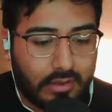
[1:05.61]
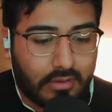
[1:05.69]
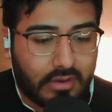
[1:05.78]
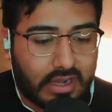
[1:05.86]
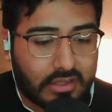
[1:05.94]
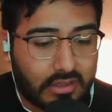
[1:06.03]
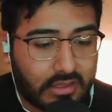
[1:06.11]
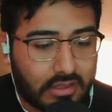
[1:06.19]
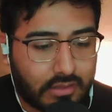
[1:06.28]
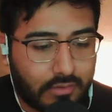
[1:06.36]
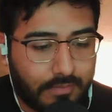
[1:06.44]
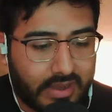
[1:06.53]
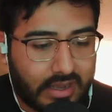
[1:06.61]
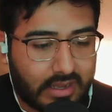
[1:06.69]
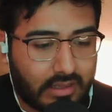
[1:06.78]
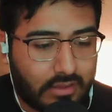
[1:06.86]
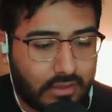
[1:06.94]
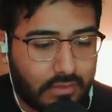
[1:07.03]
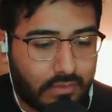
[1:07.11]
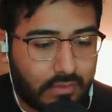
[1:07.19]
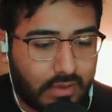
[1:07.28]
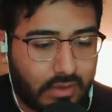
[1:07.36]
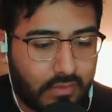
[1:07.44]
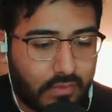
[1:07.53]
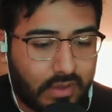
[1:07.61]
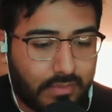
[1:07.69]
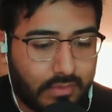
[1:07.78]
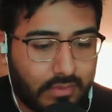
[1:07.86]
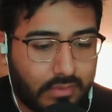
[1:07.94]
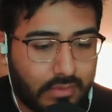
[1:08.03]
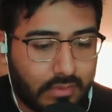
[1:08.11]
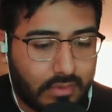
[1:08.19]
Well, actually, let's go back into Webull